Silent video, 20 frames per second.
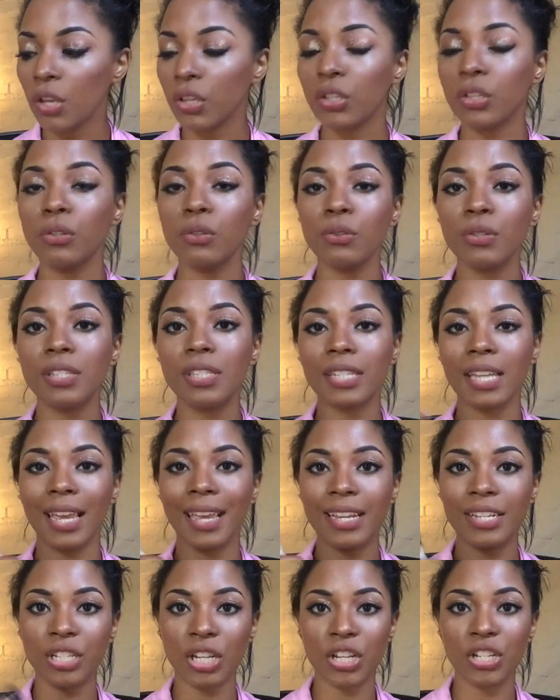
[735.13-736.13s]
use
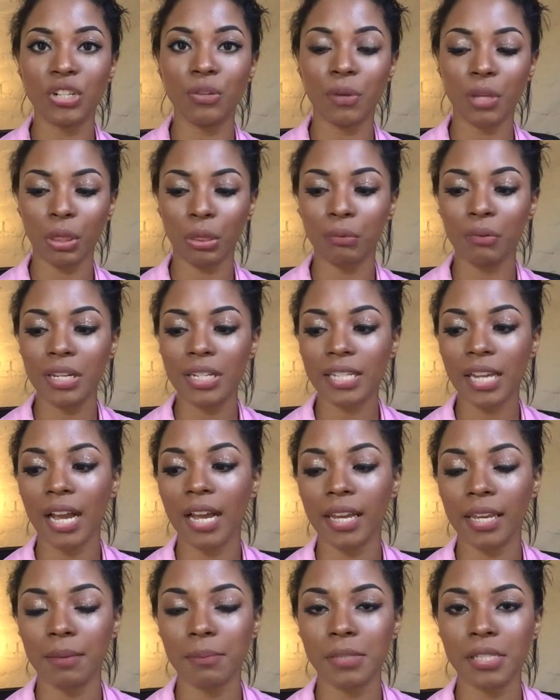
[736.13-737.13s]
sage and do it three
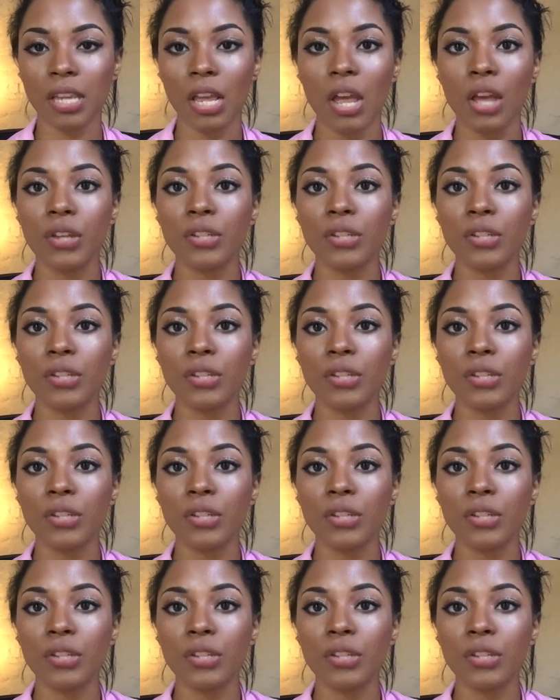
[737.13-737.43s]
times.